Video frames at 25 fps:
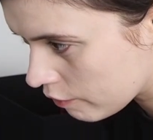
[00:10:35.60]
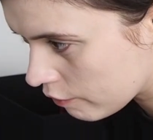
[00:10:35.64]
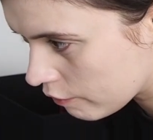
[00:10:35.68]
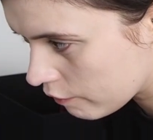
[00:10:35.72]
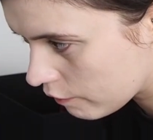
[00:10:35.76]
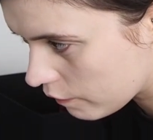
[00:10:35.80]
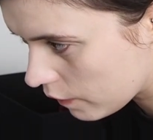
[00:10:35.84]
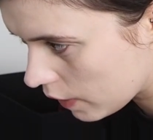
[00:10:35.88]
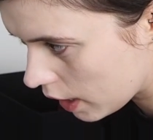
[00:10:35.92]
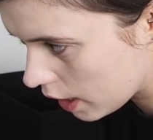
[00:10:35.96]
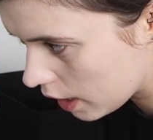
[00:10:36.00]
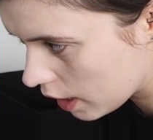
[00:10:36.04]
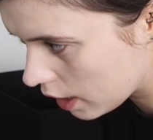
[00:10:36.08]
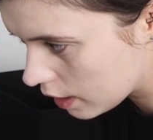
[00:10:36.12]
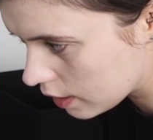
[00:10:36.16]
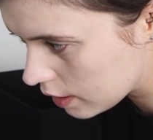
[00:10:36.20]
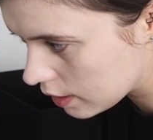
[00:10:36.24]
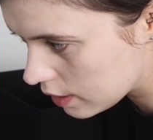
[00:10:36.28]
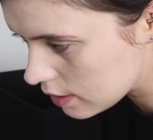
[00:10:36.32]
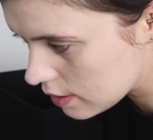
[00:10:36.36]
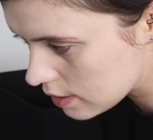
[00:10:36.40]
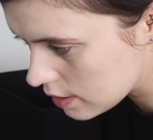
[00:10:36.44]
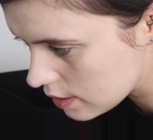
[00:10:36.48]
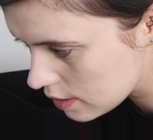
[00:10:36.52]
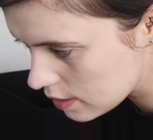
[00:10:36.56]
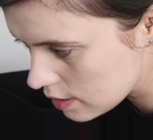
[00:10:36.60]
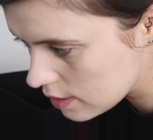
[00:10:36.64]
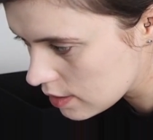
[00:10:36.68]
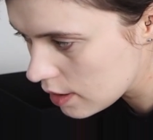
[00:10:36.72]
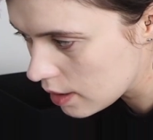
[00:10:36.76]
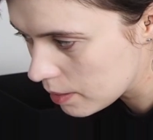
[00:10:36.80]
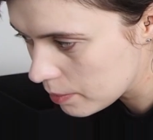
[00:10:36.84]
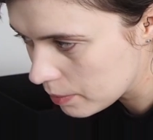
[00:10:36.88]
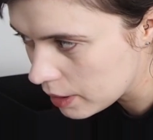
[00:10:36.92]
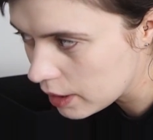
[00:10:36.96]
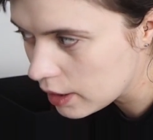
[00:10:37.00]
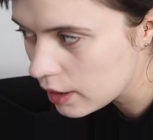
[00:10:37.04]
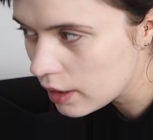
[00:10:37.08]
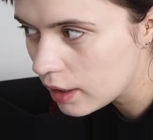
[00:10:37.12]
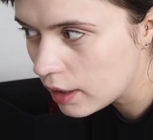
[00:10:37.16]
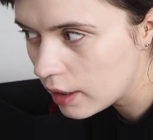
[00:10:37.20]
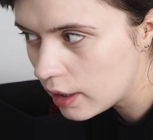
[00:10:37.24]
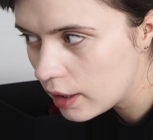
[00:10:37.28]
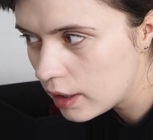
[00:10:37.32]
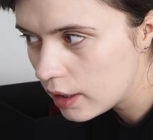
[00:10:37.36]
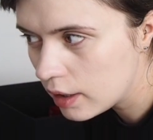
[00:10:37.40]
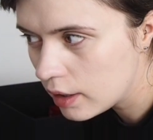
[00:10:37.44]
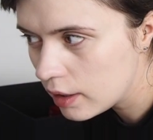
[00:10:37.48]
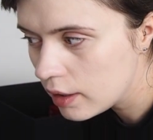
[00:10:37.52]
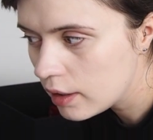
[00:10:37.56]
fairly
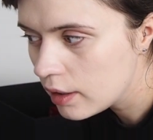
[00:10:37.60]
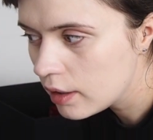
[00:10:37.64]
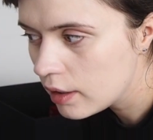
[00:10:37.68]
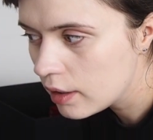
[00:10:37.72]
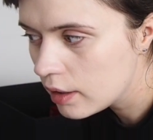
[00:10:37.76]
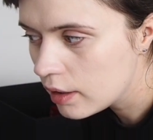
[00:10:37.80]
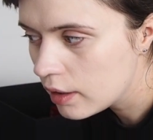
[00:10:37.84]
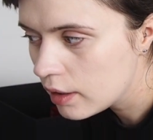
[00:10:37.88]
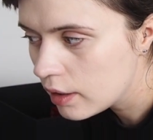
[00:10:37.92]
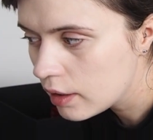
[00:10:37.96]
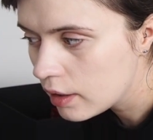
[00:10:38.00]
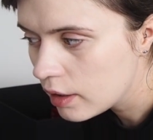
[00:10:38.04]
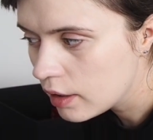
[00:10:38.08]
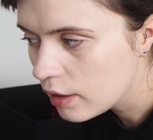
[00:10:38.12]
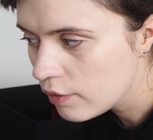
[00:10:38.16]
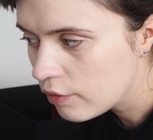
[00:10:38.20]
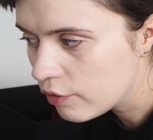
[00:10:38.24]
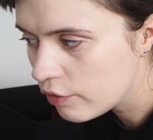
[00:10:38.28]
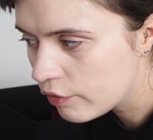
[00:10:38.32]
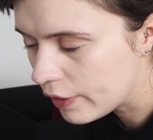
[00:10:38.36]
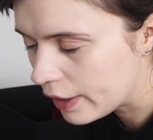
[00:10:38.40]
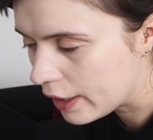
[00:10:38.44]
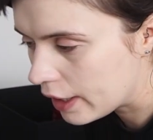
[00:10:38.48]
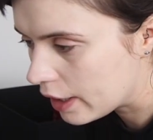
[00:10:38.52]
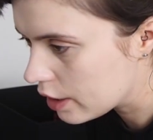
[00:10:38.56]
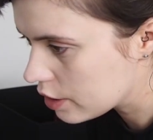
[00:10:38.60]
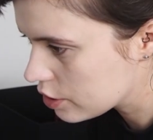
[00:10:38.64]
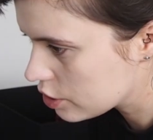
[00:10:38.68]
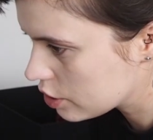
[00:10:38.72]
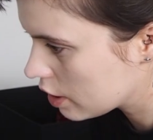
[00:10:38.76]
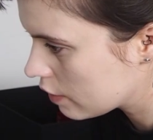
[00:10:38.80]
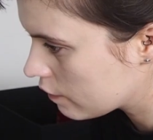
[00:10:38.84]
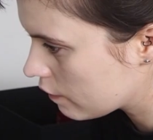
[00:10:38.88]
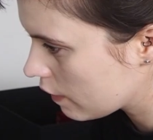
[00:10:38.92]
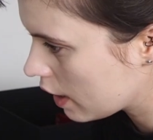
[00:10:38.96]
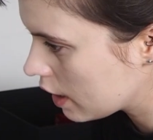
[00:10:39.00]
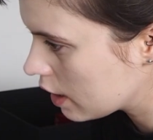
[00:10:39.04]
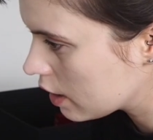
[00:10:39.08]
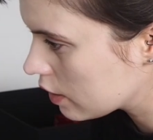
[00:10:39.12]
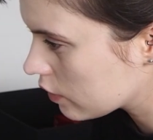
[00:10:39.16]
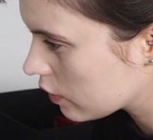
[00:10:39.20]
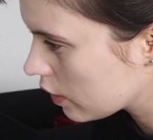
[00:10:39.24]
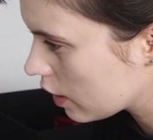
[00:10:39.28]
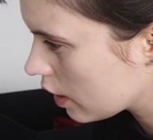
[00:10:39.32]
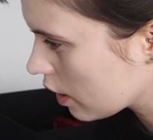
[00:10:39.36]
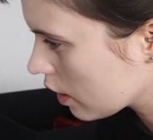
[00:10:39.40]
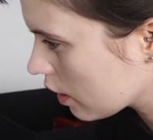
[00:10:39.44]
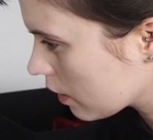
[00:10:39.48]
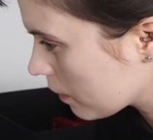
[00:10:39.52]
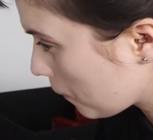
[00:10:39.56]
similar finish. If
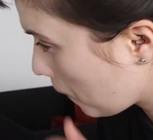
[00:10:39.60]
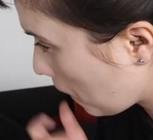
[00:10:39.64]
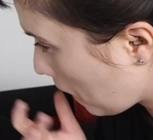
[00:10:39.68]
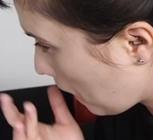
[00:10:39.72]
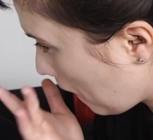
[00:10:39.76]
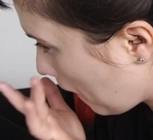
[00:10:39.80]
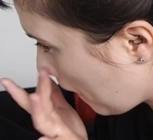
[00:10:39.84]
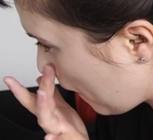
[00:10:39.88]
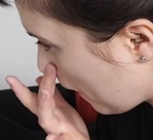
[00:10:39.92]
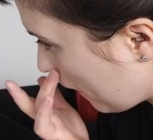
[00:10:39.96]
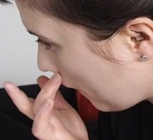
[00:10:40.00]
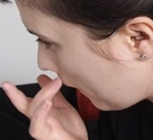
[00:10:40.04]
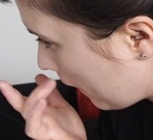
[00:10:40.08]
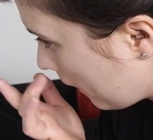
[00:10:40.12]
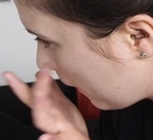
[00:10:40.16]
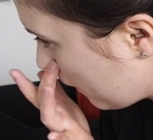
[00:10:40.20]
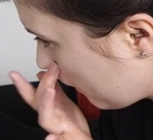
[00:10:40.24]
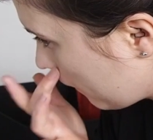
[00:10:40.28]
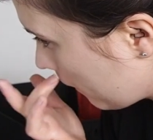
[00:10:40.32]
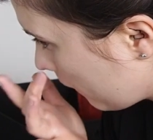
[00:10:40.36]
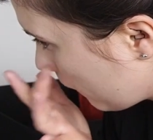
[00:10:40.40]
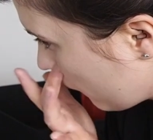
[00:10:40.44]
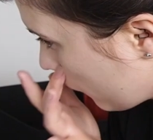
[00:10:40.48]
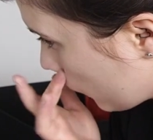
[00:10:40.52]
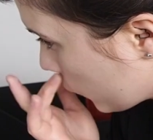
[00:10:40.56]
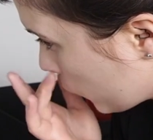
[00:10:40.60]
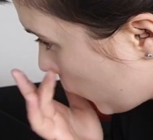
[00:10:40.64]
anything, a little bit more